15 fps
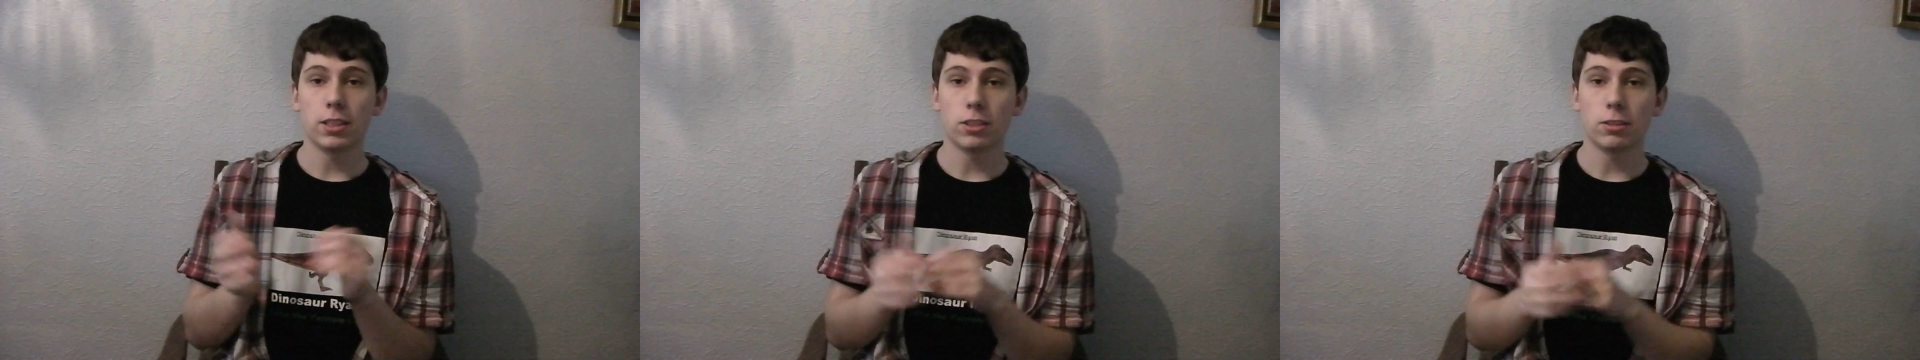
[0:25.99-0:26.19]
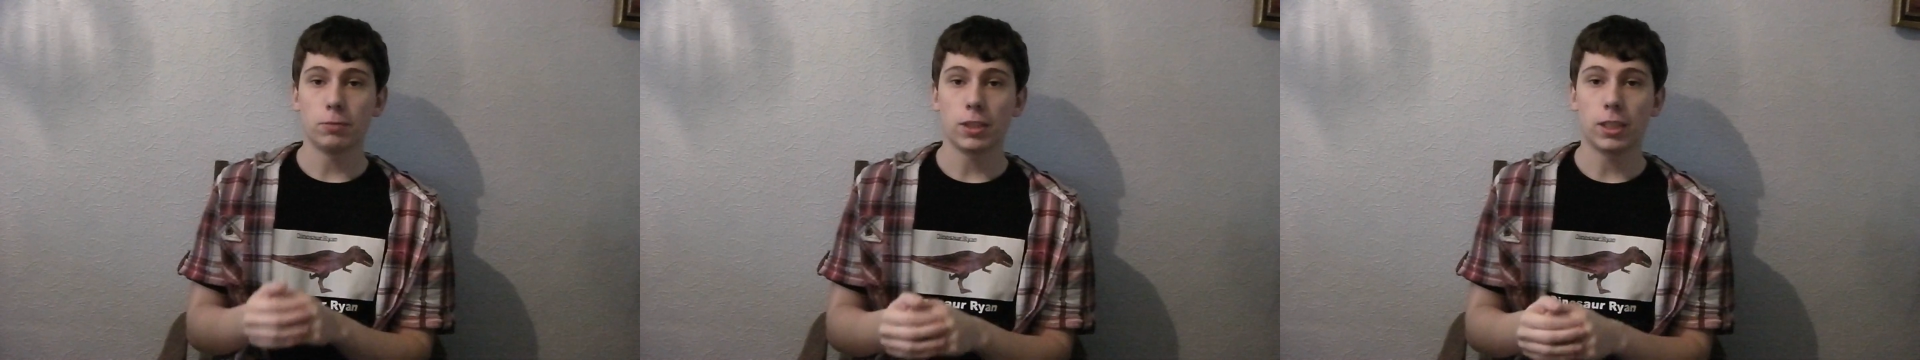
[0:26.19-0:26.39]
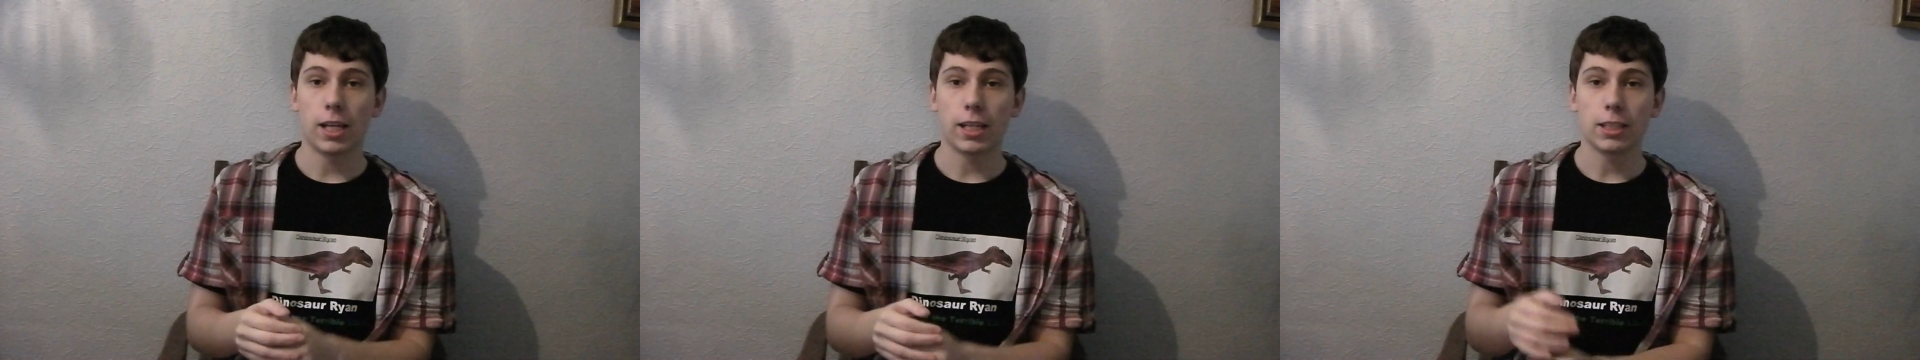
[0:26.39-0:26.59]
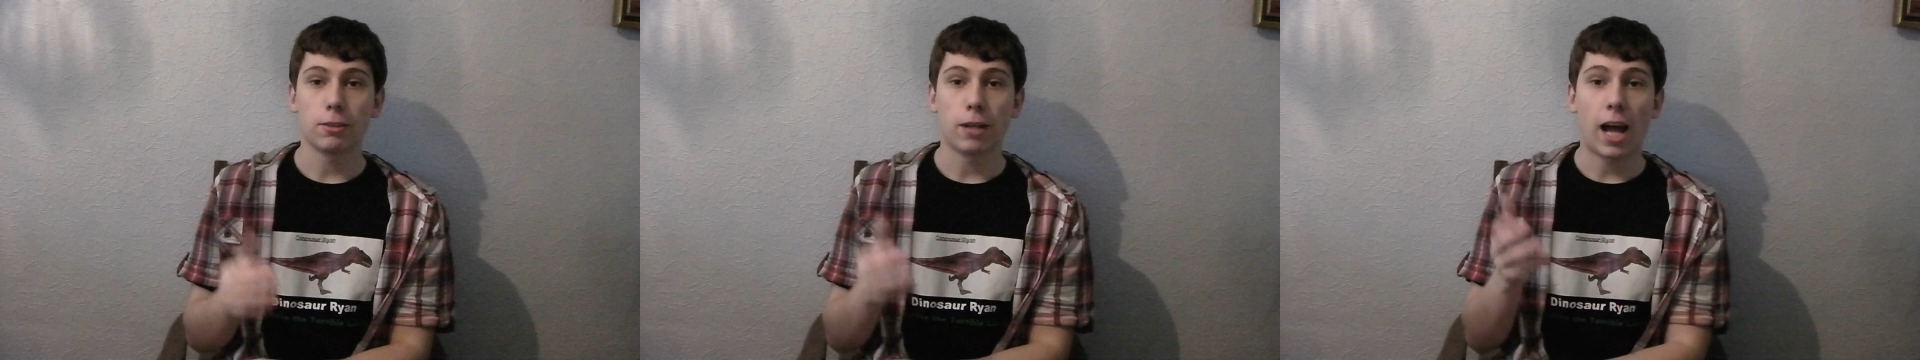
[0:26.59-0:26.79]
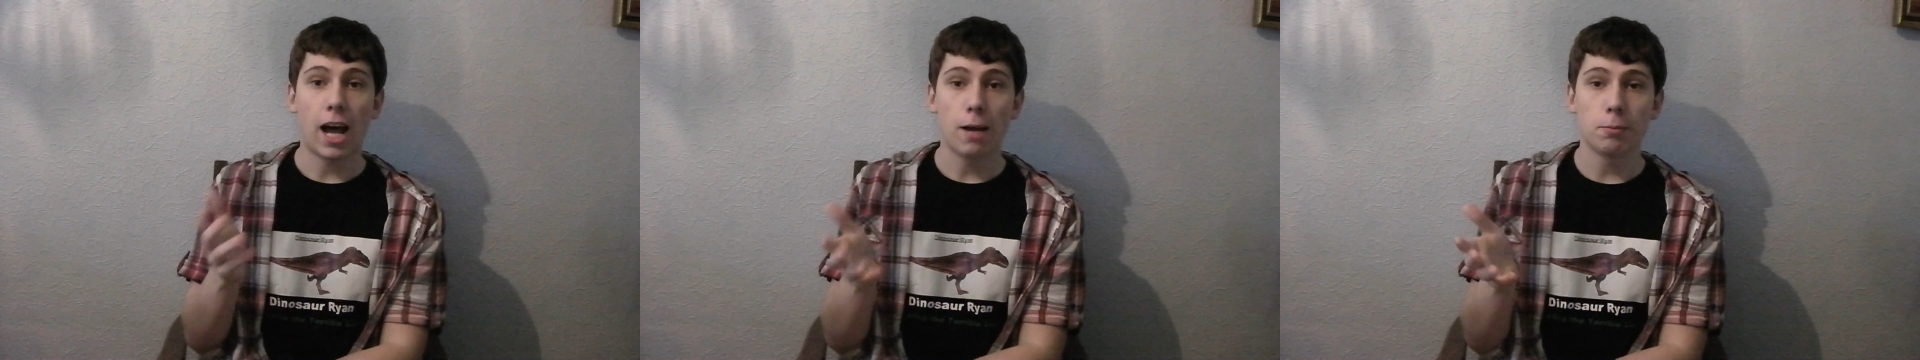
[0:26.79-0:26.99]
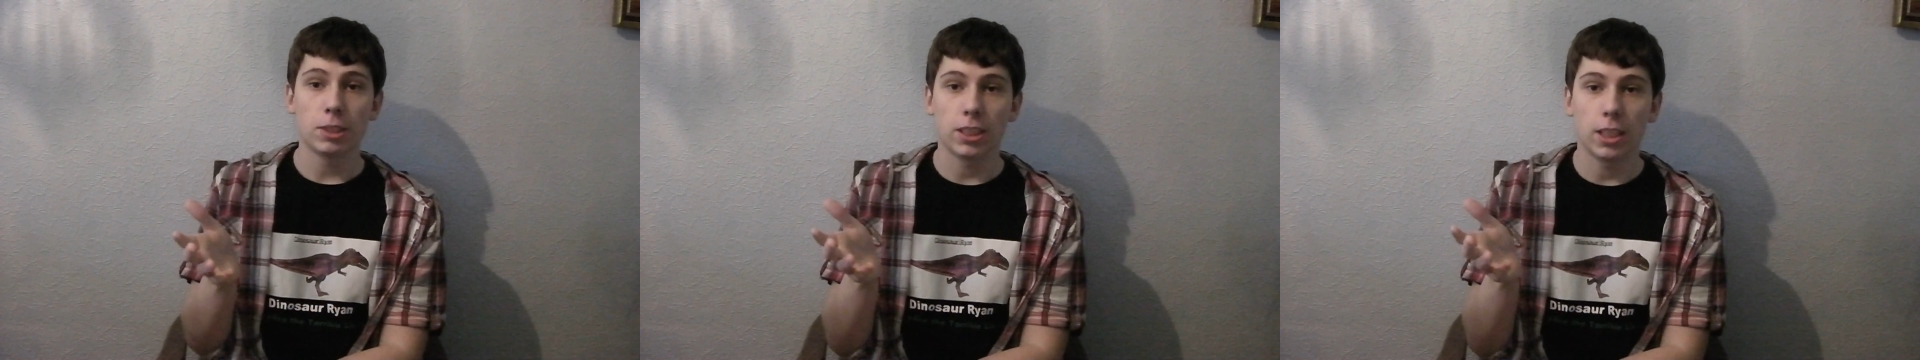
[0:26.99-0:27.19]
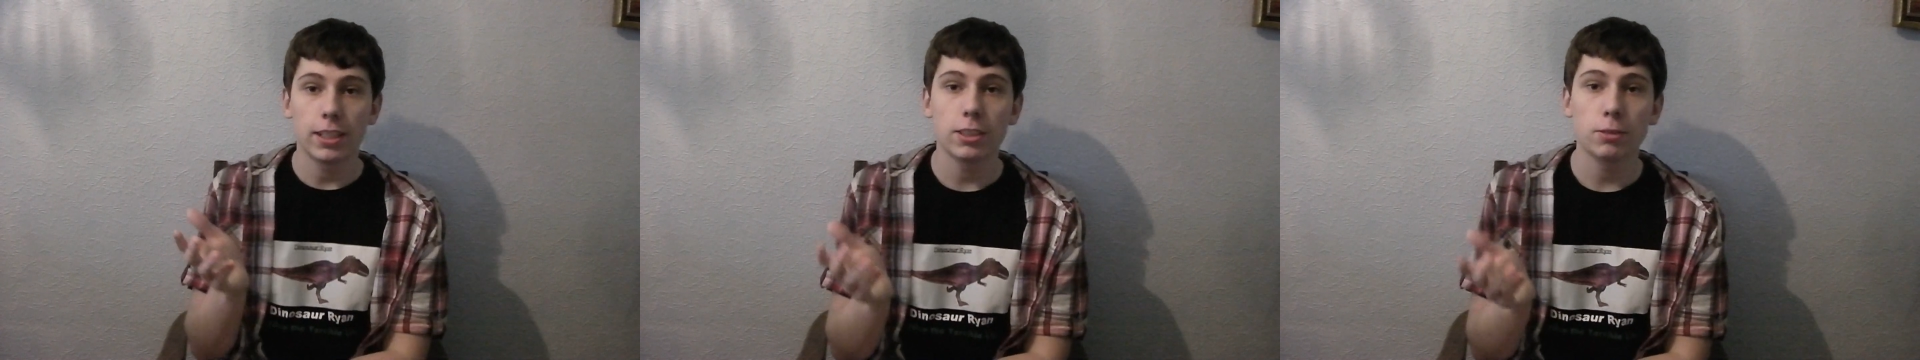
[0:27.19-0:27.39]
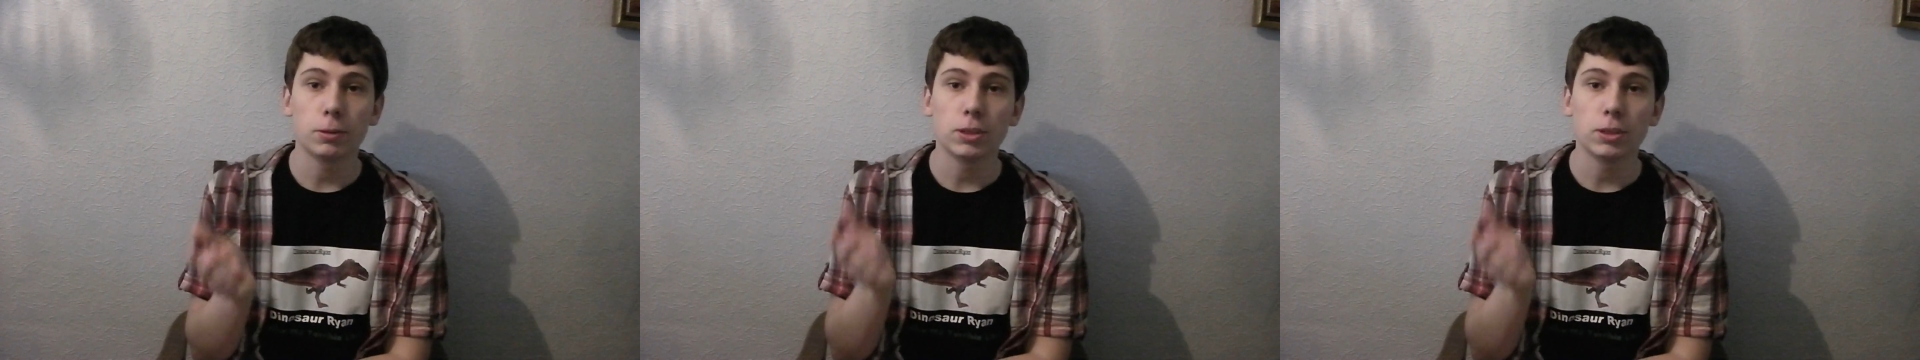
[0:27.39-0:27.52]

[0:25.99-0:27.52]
something like an ammonite,